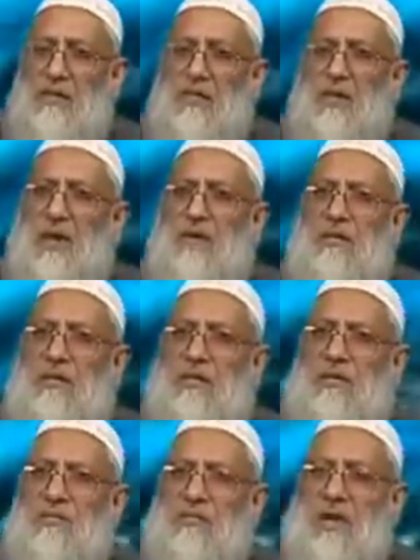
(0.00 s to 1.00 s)
what
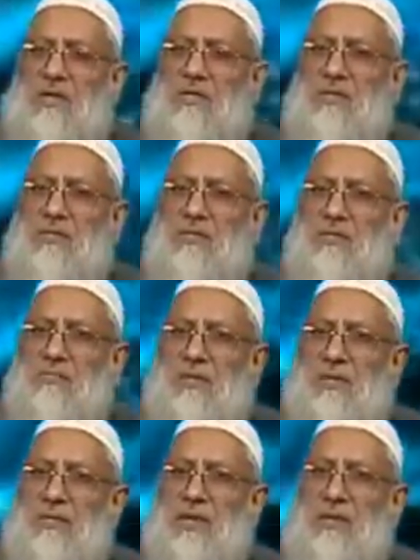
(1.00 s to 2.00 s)
He wanted to
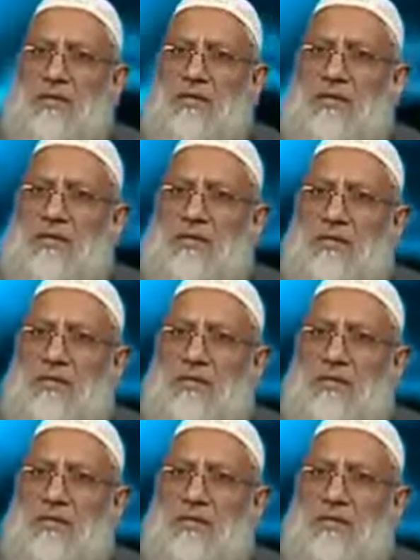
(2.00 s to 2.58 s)
implement.